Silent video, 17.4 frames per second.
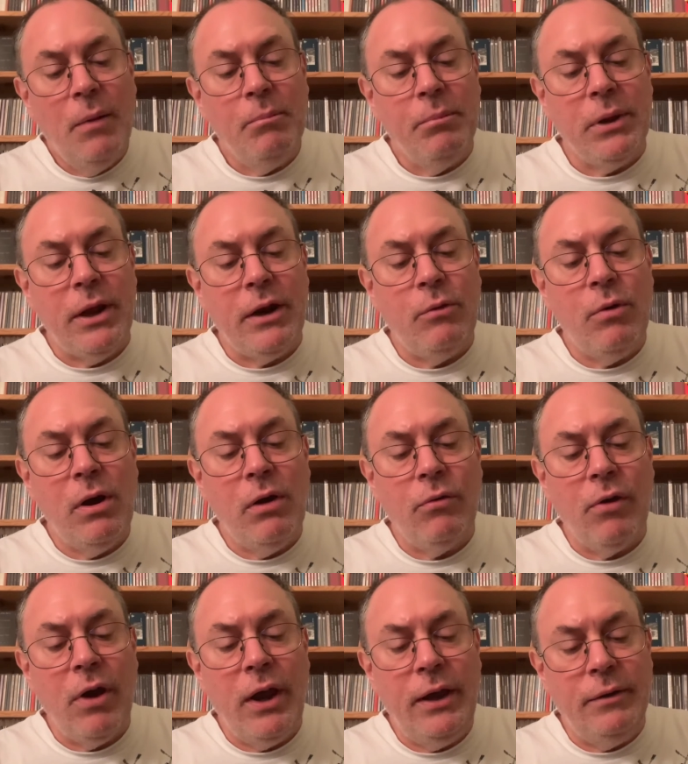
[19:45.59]
Bloody Well
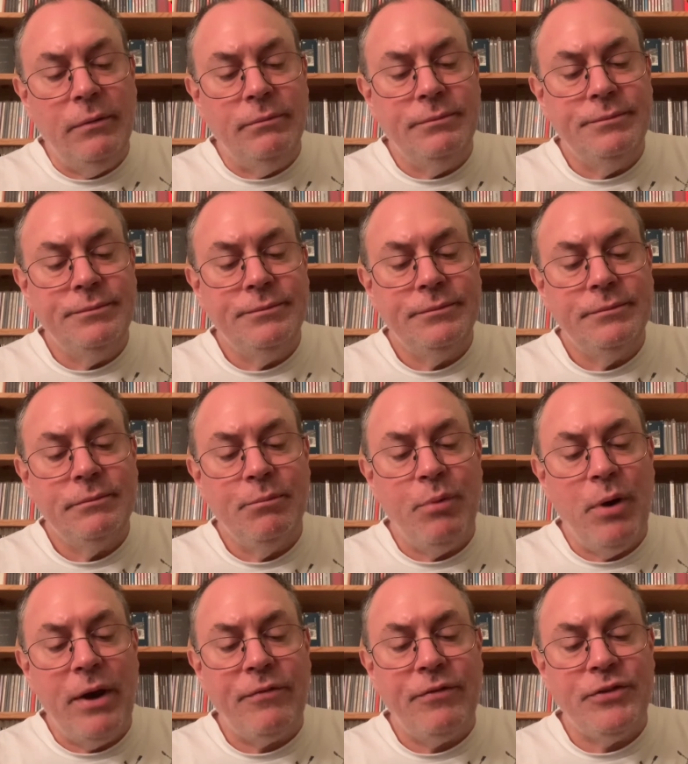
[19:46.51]
Right,
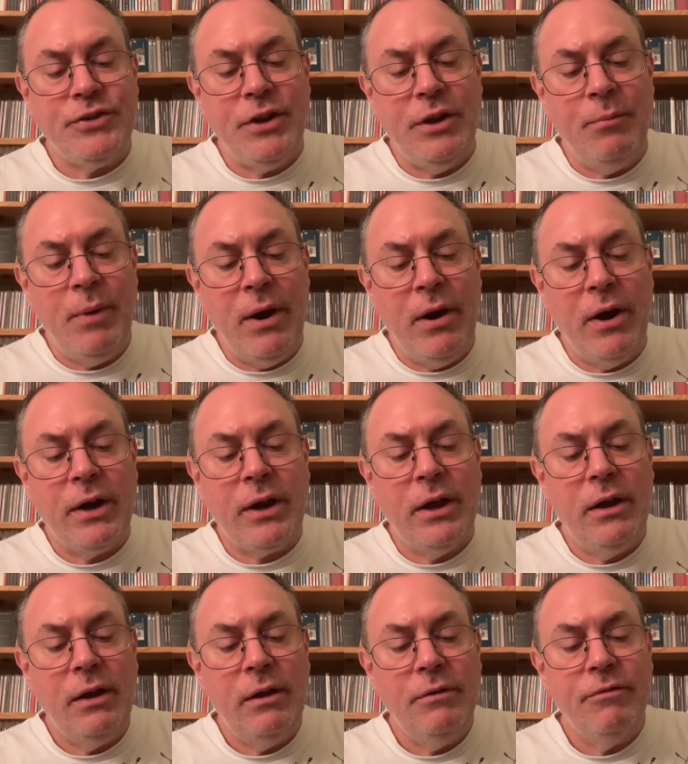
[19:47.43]
Breakfast in
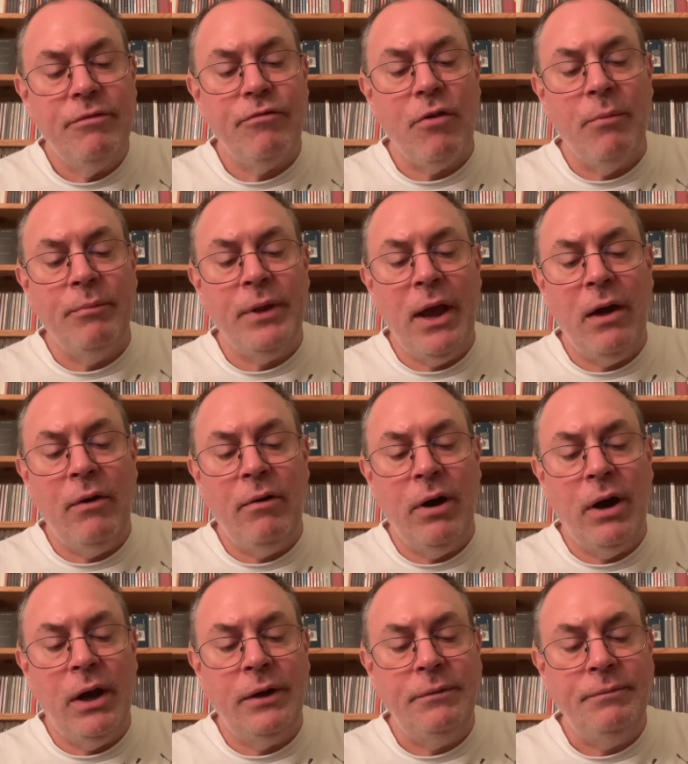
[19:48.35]
America, From Now
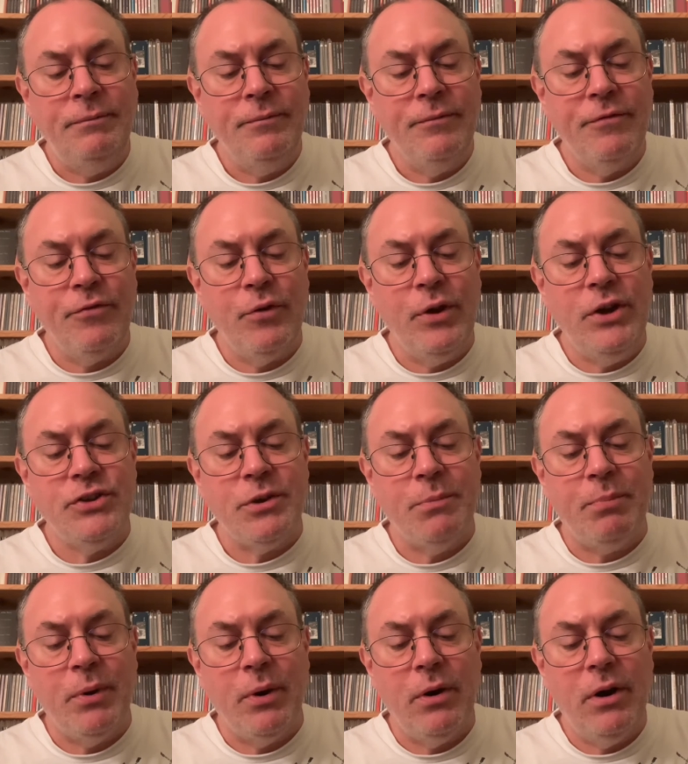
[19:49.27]
On, Free as a
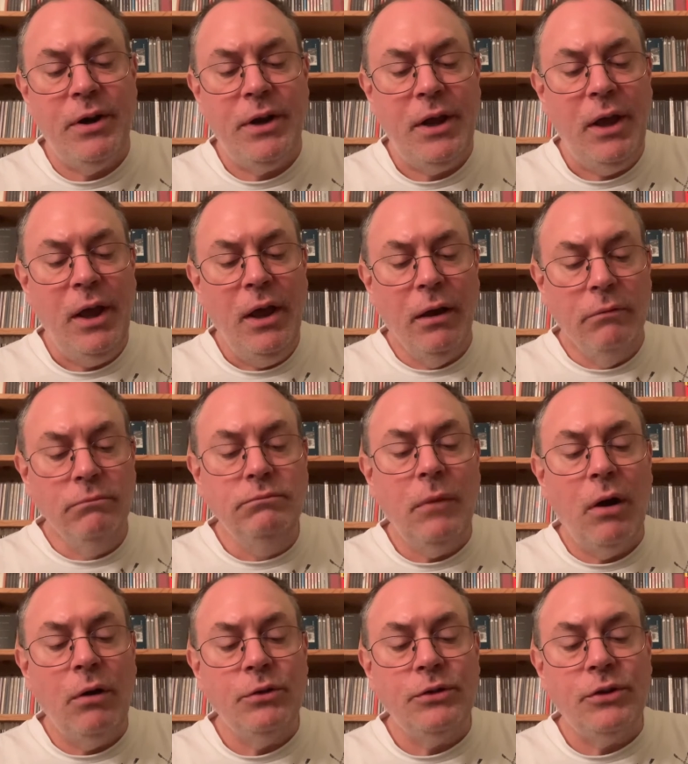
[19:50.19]
Bird,
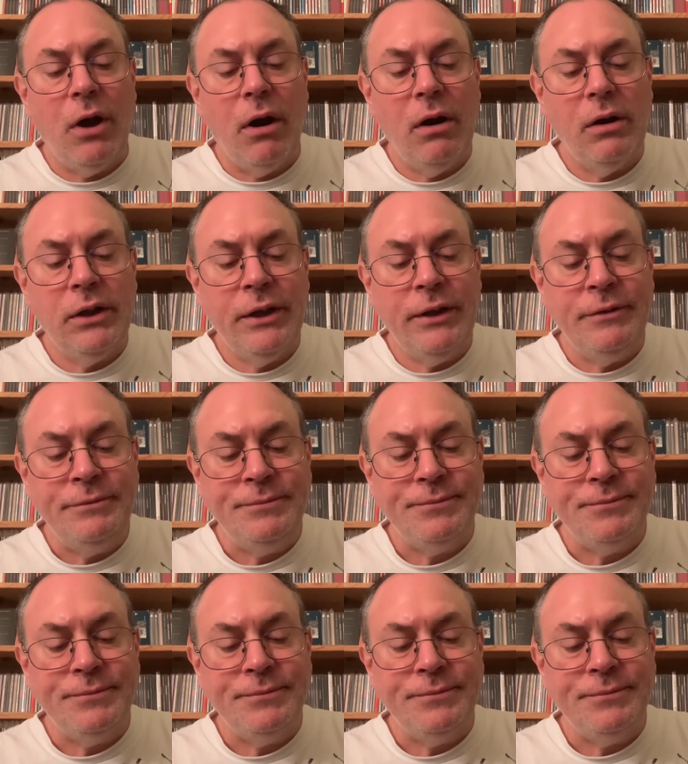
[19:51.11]
Oh Darling,